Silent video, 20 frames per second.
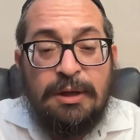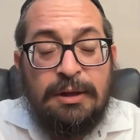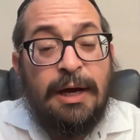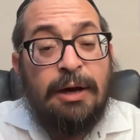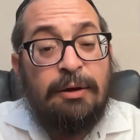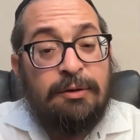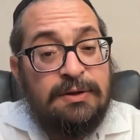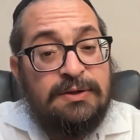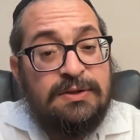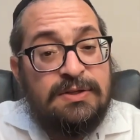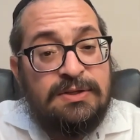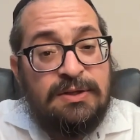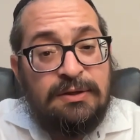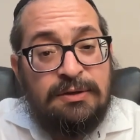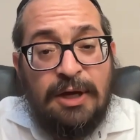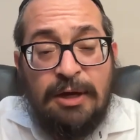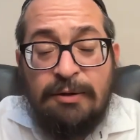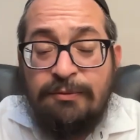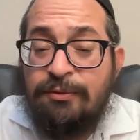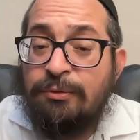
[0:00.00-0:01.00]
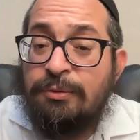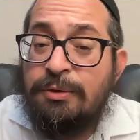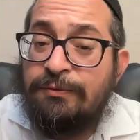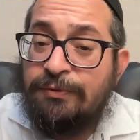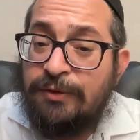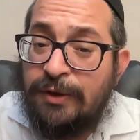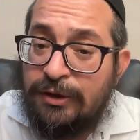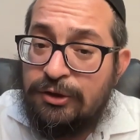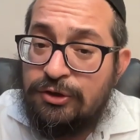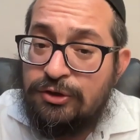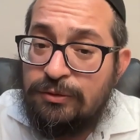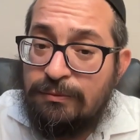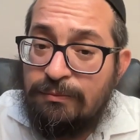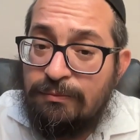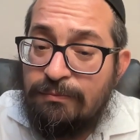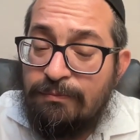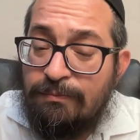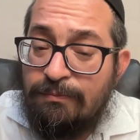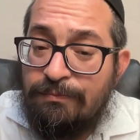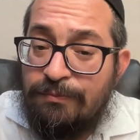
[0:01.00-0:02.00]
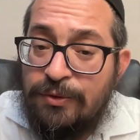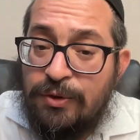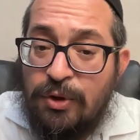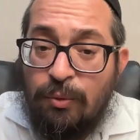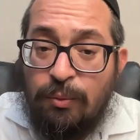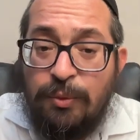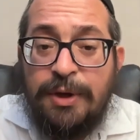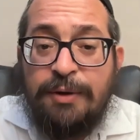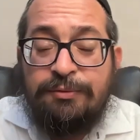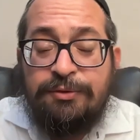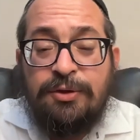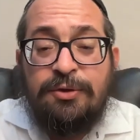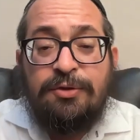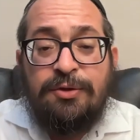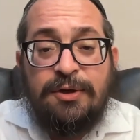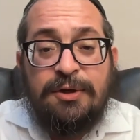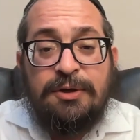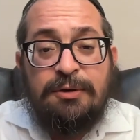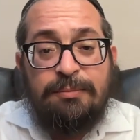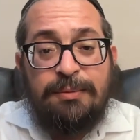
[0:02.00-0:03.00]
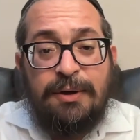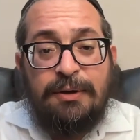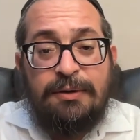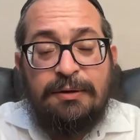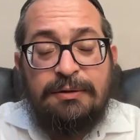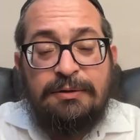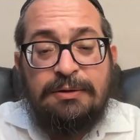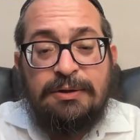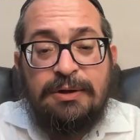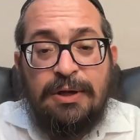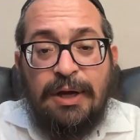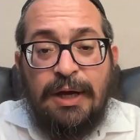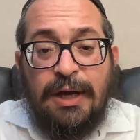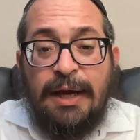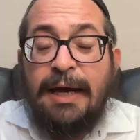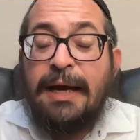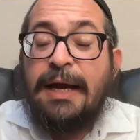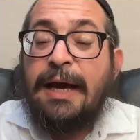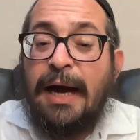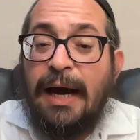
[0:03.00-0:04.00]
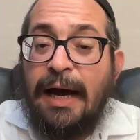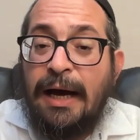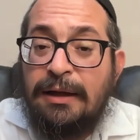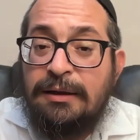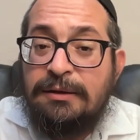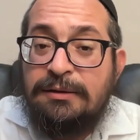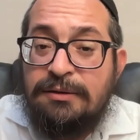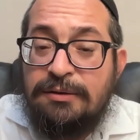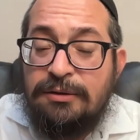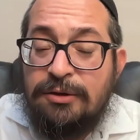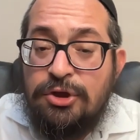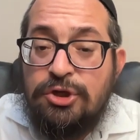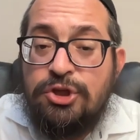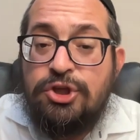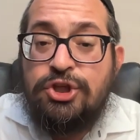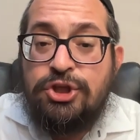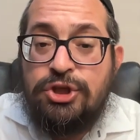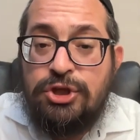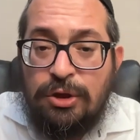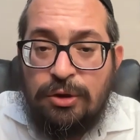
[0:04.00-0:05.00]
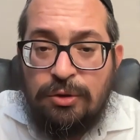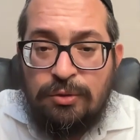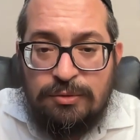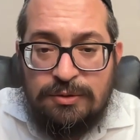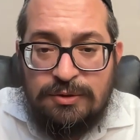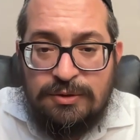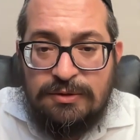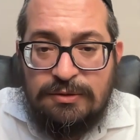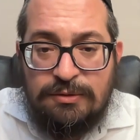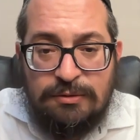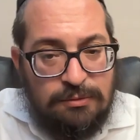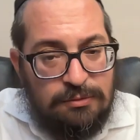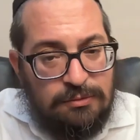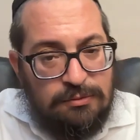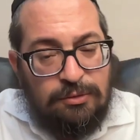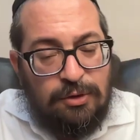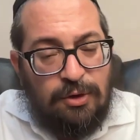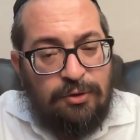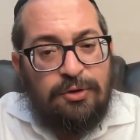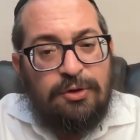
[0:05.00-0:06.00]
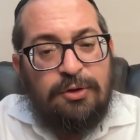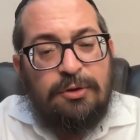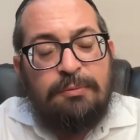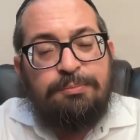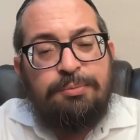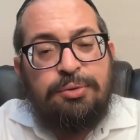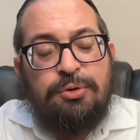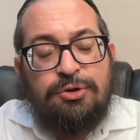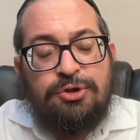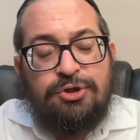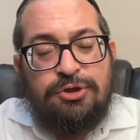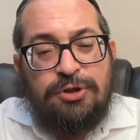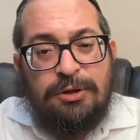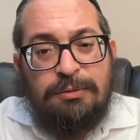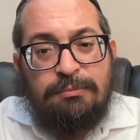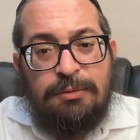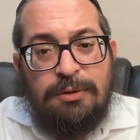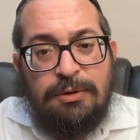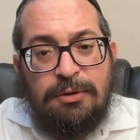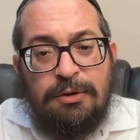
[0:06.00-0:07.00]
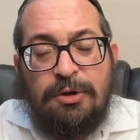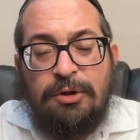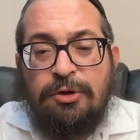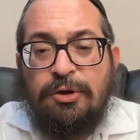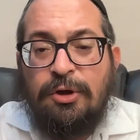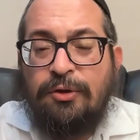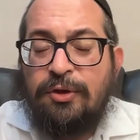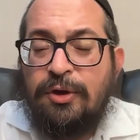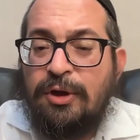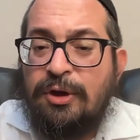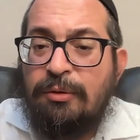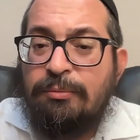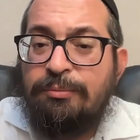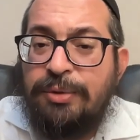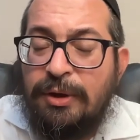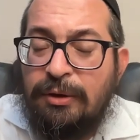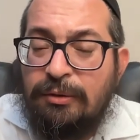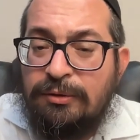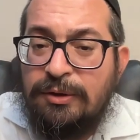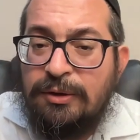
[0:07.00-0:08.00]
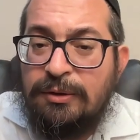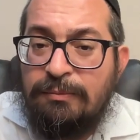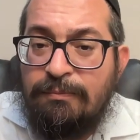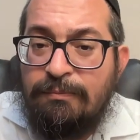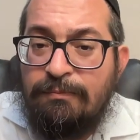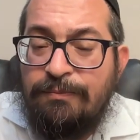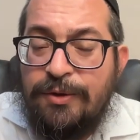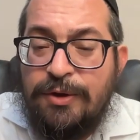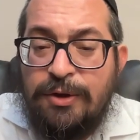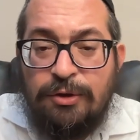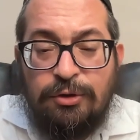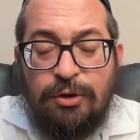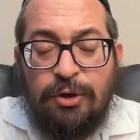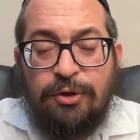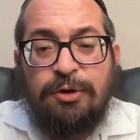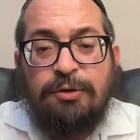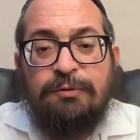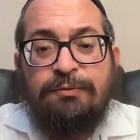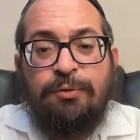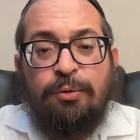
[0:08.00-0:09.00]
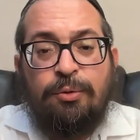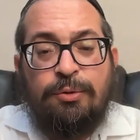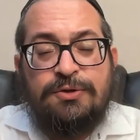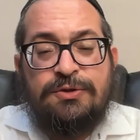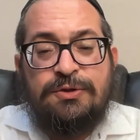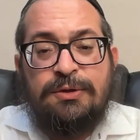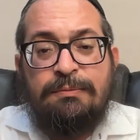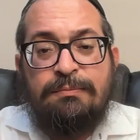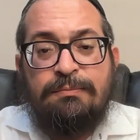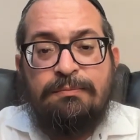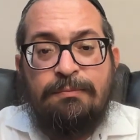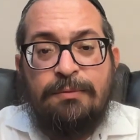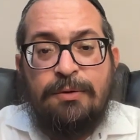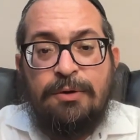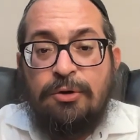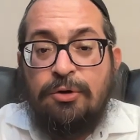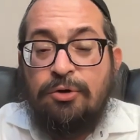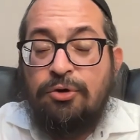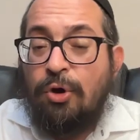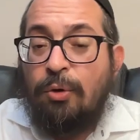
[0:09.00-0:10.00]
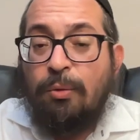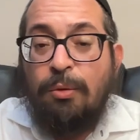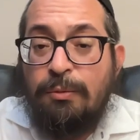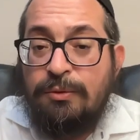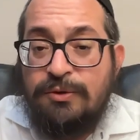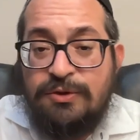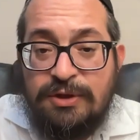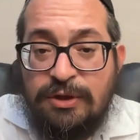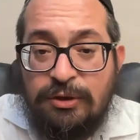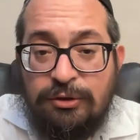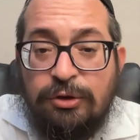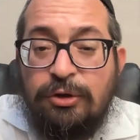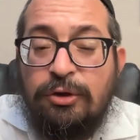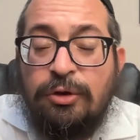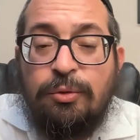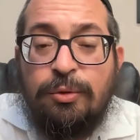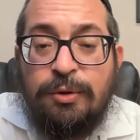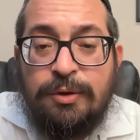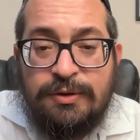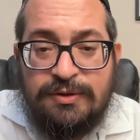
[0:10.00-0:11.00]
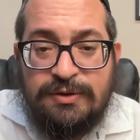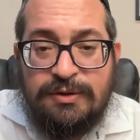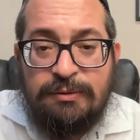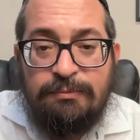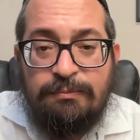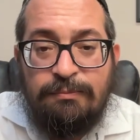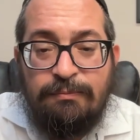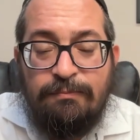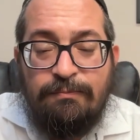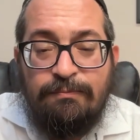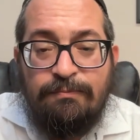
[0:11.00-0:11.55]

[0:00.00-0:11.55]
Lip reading: Now, this is a day for reflection. We have to think about it. God chose. Nothing pushed him, nothing compelled him, nothing forced him. No one was there to coerce him.